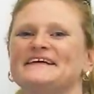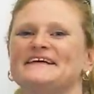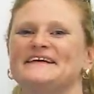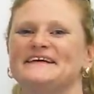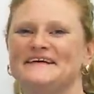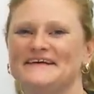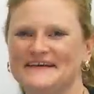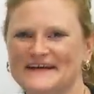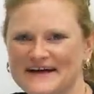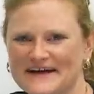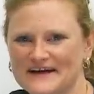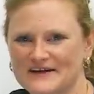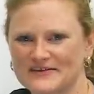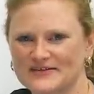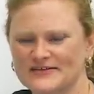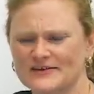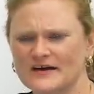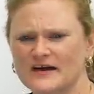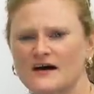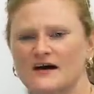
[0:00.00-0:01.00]

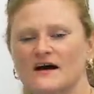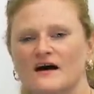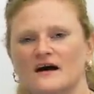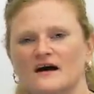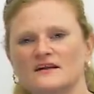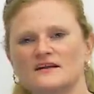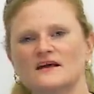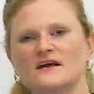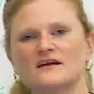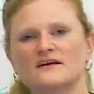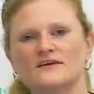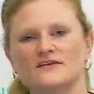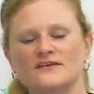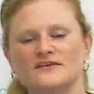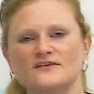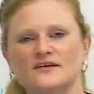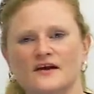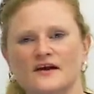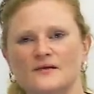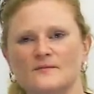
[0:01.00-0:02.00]
Yes. A lot of the
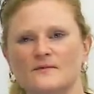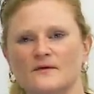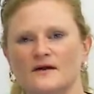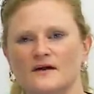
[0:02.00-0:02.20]
time